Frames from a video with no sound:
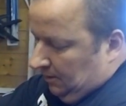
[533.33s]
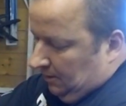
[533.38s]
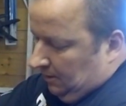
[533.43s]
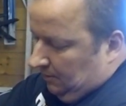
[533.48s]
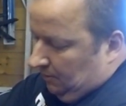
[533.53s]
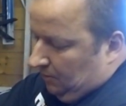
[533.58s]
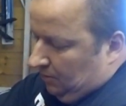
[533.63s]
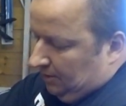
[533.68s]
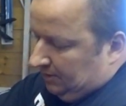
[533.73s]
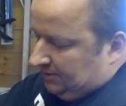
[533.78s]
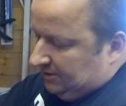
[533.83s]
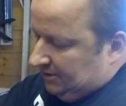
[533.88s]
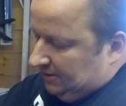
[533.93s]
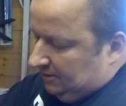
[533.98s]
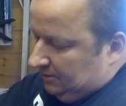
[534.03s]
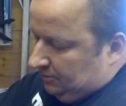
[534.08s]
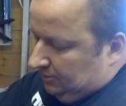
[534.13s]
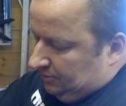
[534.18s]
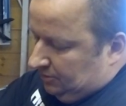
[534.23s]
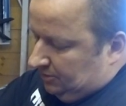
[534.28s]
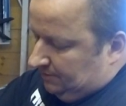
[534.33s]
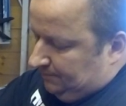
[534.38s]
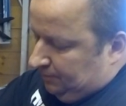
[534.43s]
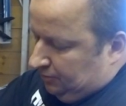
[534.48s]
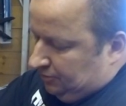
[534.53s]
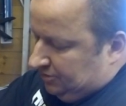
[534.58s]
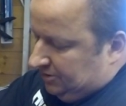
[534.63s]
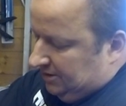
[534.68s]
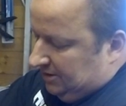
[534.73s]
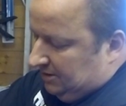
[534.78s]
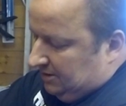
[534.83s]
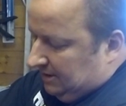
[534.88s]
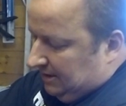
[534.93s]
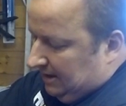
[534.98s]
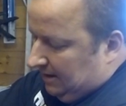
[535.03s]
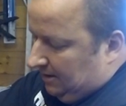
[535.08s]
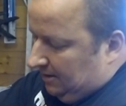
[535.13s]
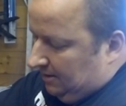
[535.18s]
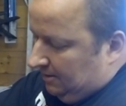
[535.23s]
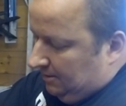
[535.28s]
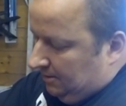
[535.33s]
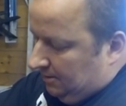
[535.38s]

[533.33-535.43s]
And what I tend to do is just push it in and out